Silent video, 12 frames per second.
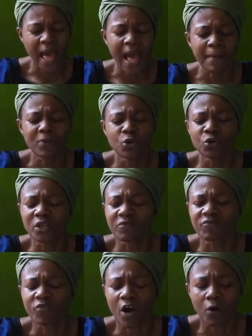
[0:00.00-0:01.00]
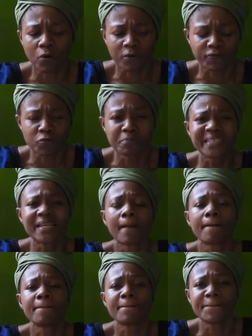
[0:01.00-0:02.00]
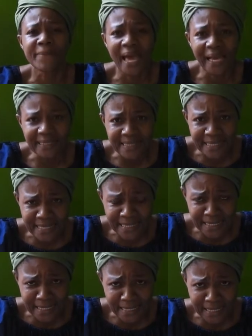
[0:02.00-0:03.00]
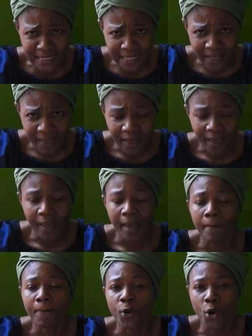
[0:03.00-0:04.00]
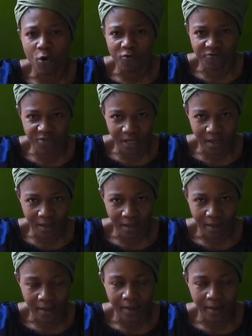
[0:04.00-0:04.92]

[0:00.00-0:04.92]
I'm looking forward to be the best, perfect